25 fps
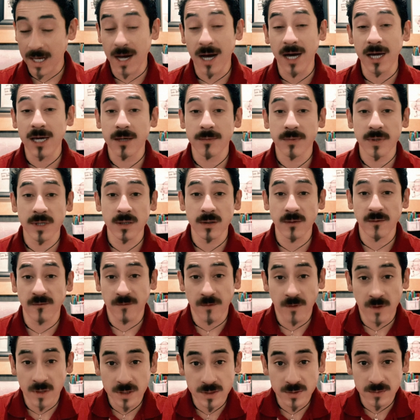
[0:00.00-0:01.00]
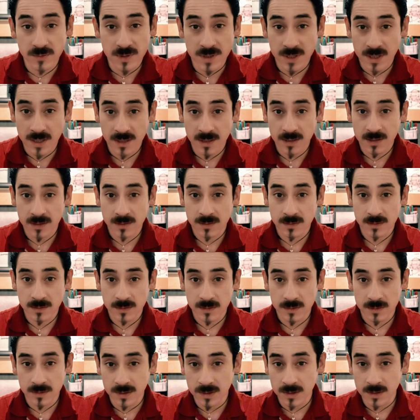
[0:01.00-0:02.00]
I even fall into that,
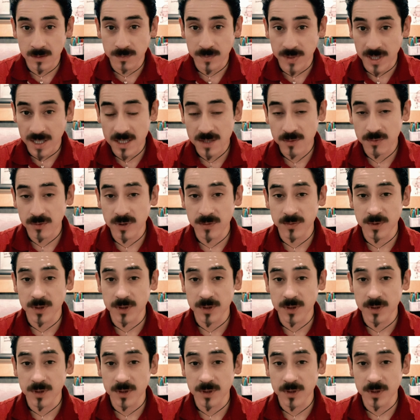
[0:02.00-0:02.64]
pathway,